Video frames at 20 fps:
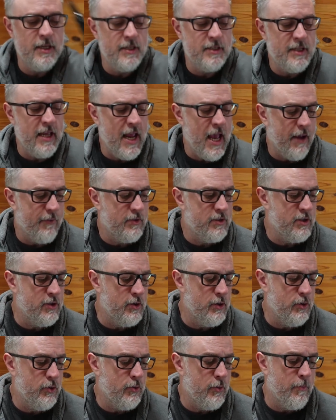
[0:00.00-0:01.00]
is they have
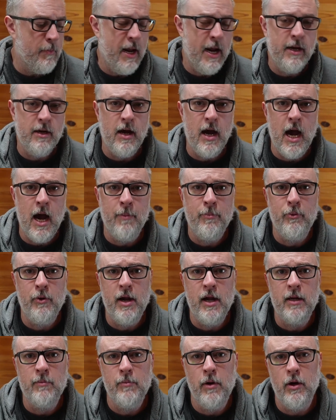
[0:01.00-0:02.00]
2 main
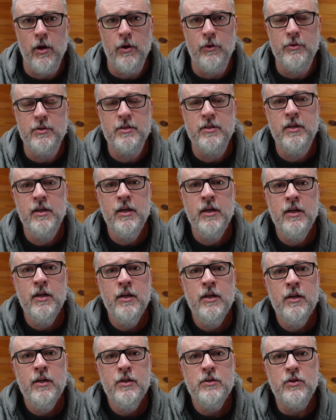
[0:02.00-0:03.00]
operating modes.
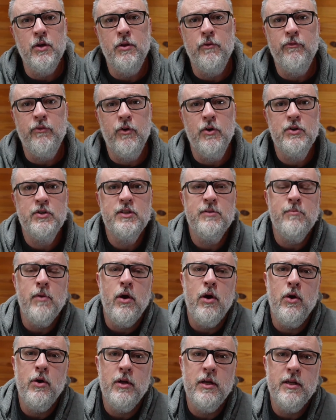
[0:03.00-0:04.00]
So the first
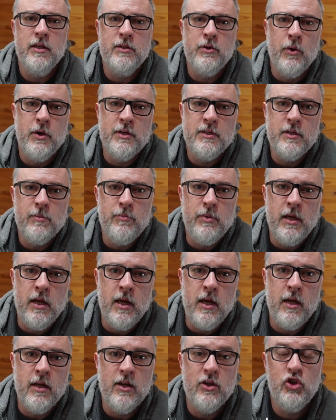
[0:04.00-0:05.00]
mode is going to
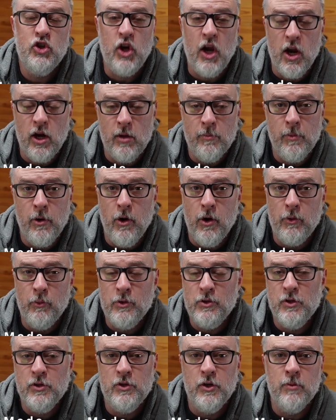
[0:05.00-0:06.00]
be channel mode,
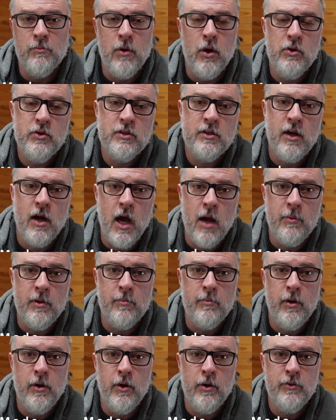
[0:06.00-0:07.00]
which is your most
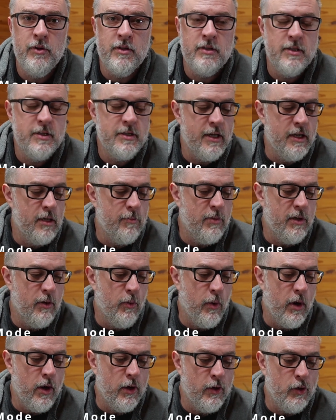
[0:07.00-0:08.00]
common mode. This is going to be
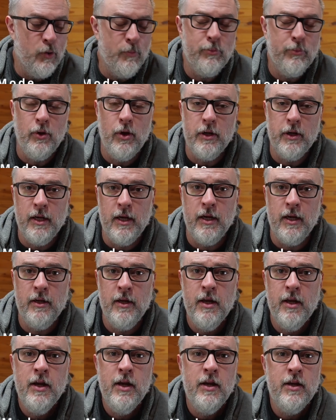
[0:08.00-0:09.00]
where you plug in
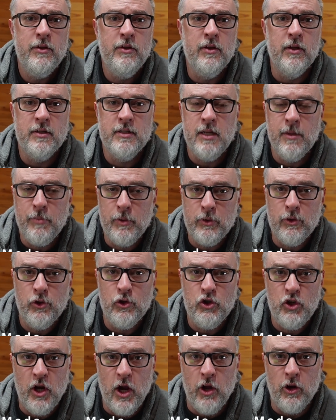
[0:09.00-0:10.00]
the typical
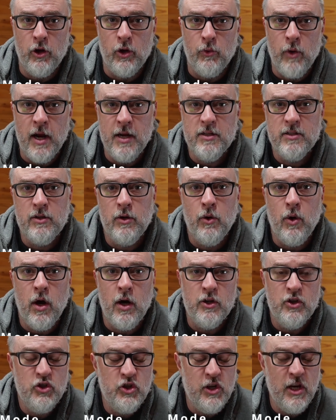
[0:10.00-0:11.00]
channel, right? So
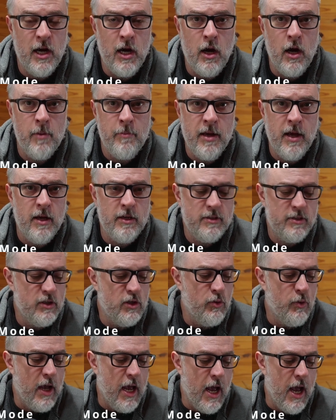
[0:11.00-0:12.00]
on GRMS,
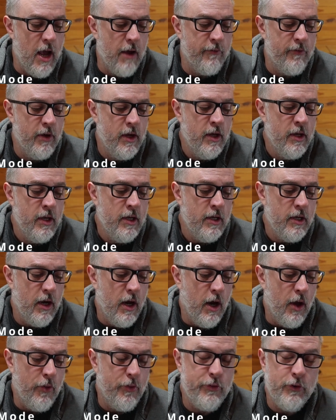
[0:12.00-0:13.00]
you have
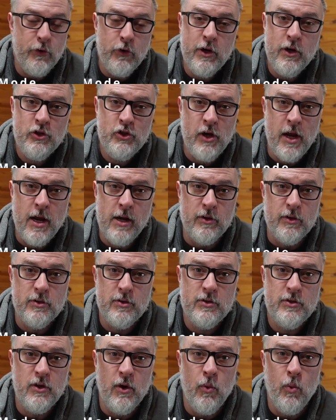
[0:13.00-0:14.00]
30
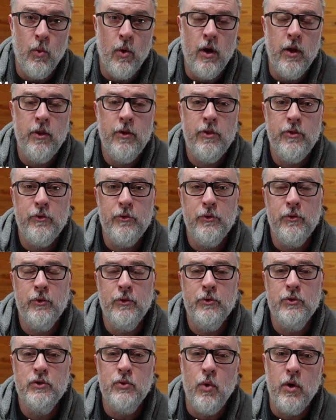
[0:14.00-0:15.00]
channels. So 1
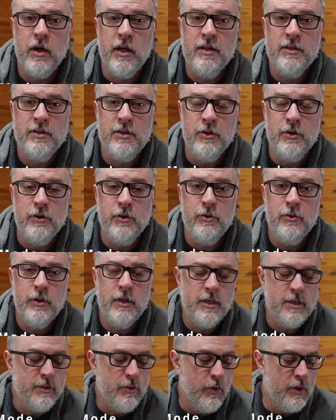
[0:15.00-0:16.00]
through
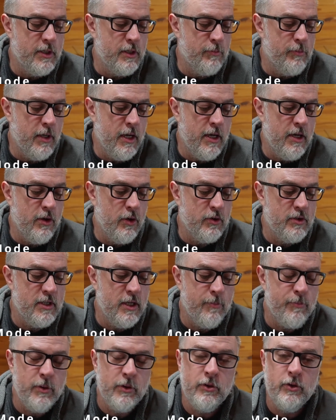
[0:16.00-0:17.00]
22 is going to be your
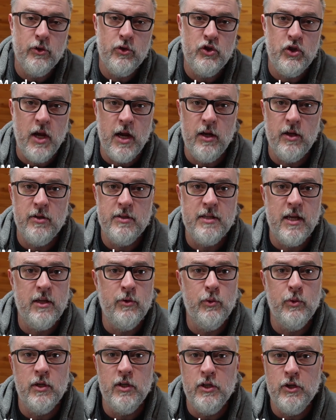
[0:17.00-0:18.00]
typical channels that
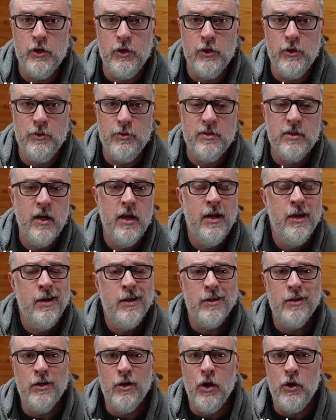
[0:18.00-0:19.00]
you would use.
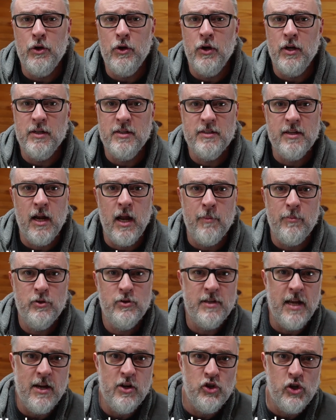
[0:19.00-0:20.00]
You know, you're going to set
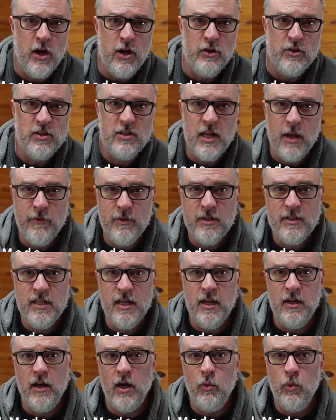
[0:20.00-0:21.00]
up, say, channel
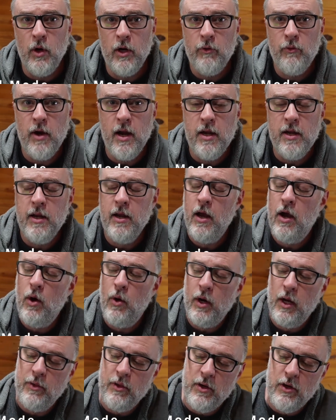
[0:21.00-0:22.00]
17 on one
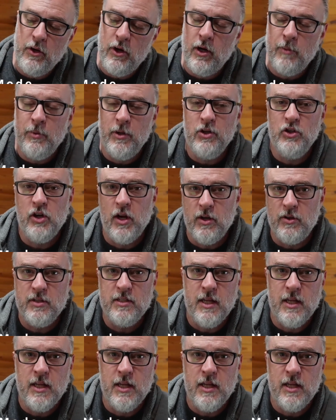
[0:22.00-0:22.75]
radio, and then you're going to put channel